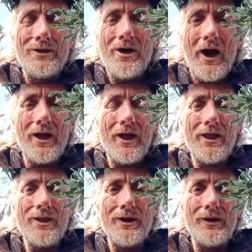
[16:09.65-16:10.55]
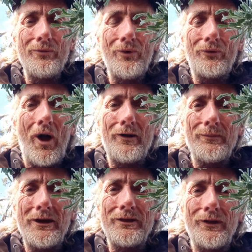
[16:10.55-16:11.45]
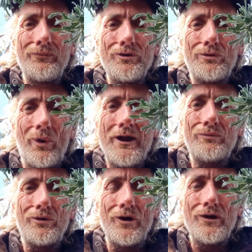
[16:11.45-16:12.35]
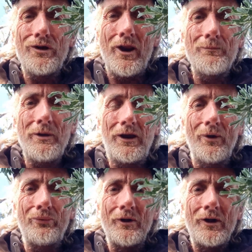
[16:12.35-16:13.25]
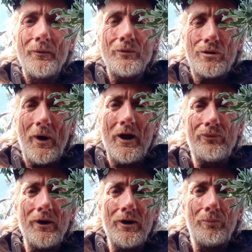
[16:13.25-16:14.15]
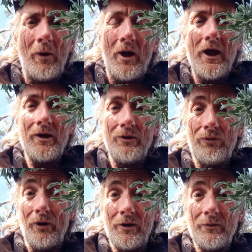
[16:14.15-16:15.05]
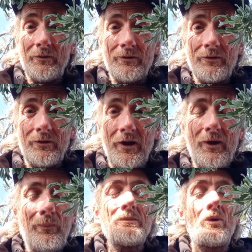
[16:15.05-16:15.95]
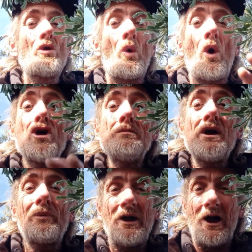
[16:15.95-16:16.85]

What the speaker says: And it looks odd to me that Ukraine couldn't have done it because Ukraine's getting its butt handed to it. And people don't want to admit that.